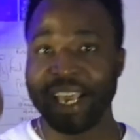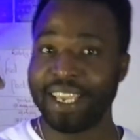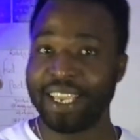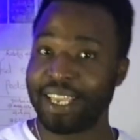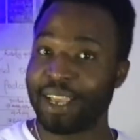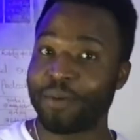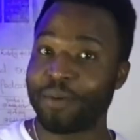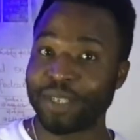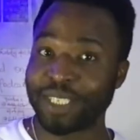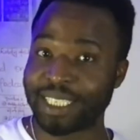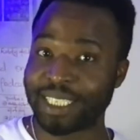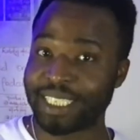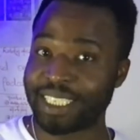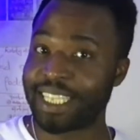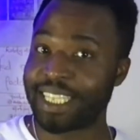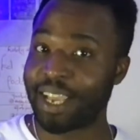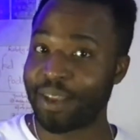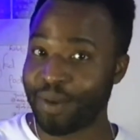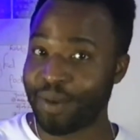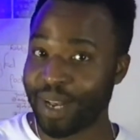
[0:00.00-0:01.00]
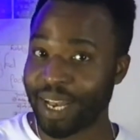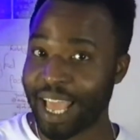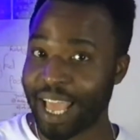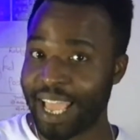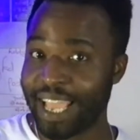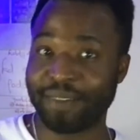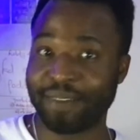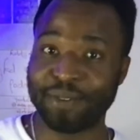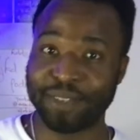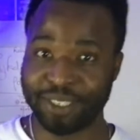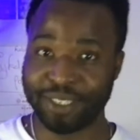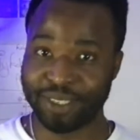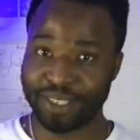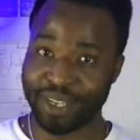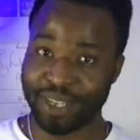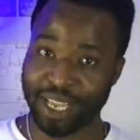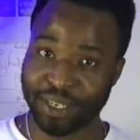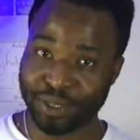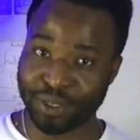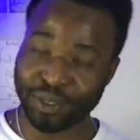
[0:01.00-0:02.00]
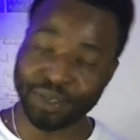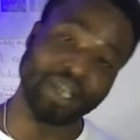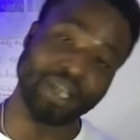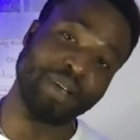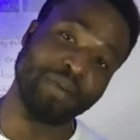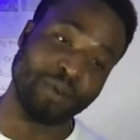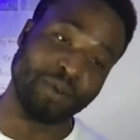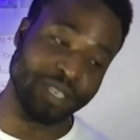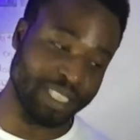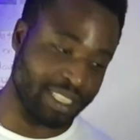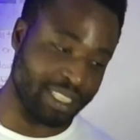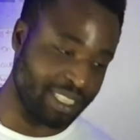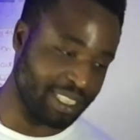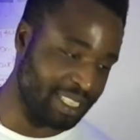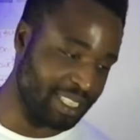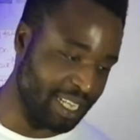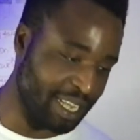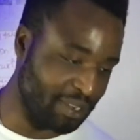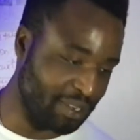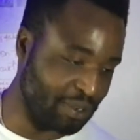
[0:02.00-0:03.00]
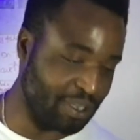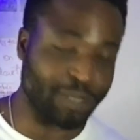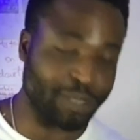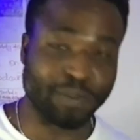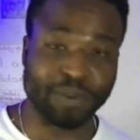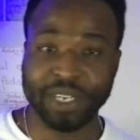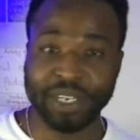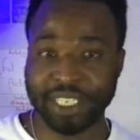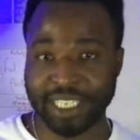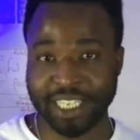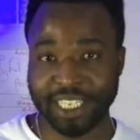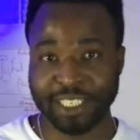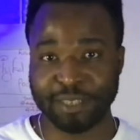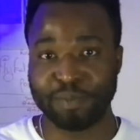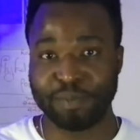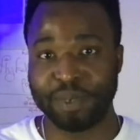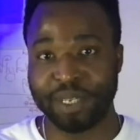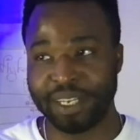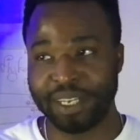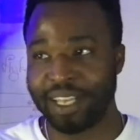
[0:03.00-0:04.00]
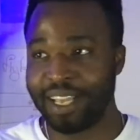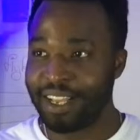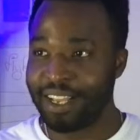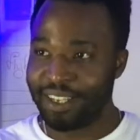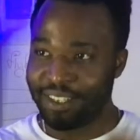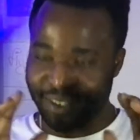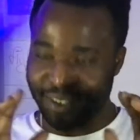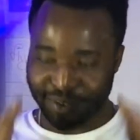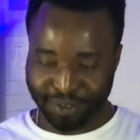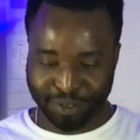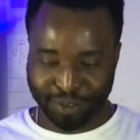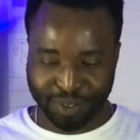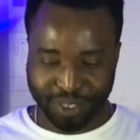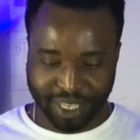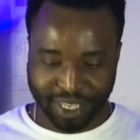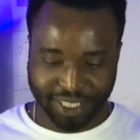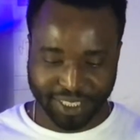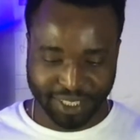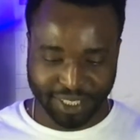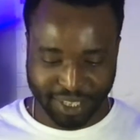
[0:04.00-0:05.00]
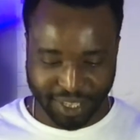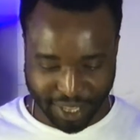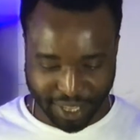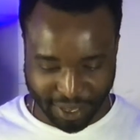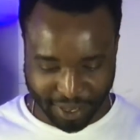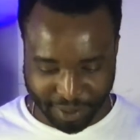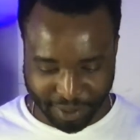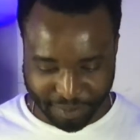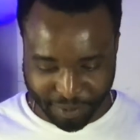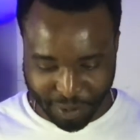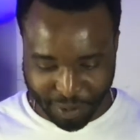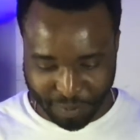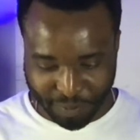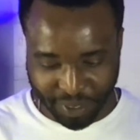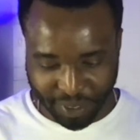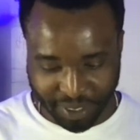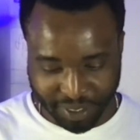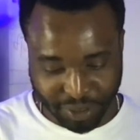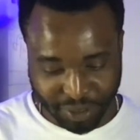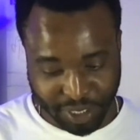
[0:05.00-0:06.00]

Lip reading: hear what it is that you like, what did you enjoy, what it is that your experience has been on today's topic.